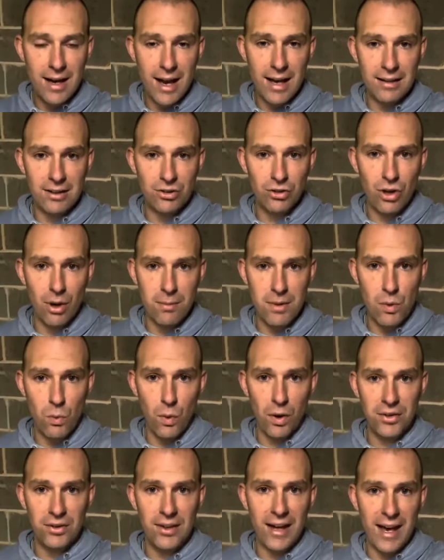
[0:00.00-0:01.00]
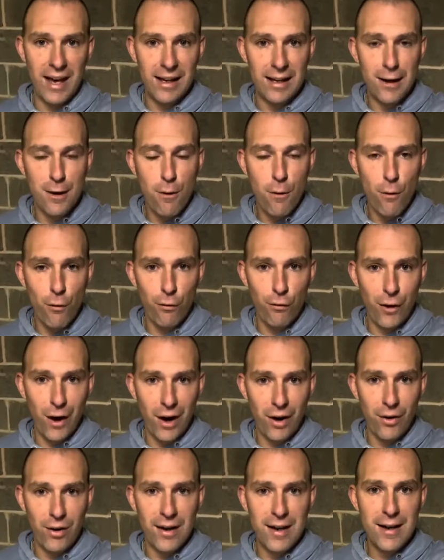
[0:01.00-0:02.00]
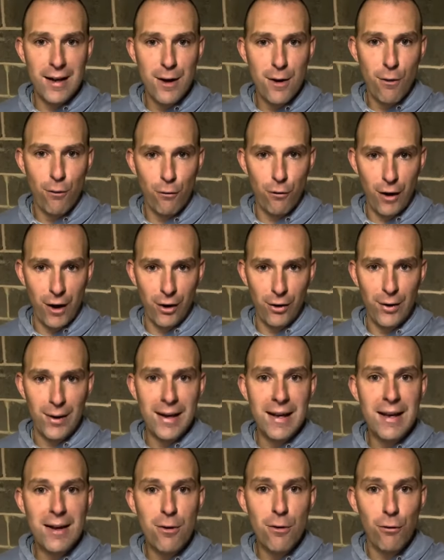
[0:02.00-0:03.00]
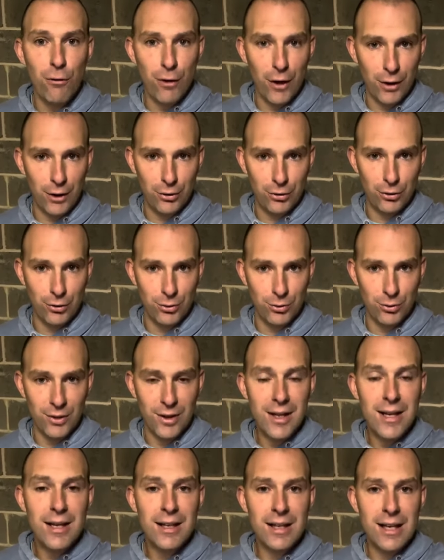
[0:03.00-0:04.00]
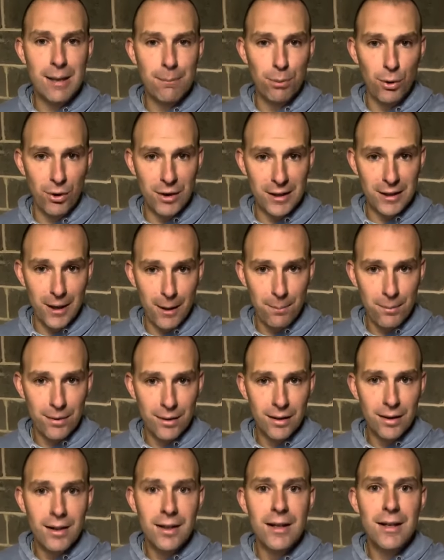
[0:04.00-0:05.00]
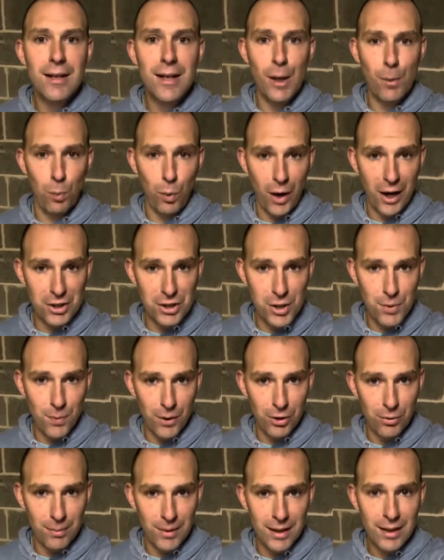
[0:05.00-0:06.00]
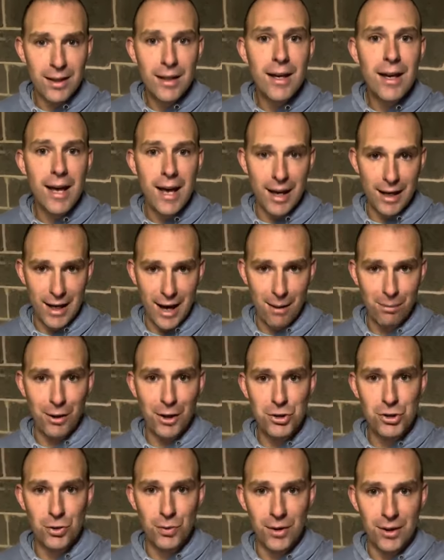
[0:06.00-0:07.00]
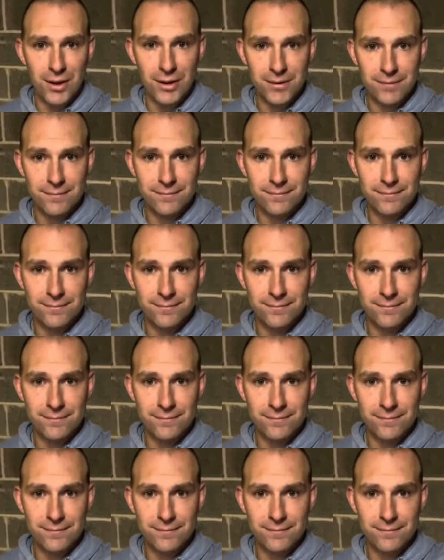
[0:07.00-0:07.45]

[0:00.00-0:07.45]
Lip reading: and he's coming one day, very, very, very soon. Keep looking up, keep watching with me, and God bless you all.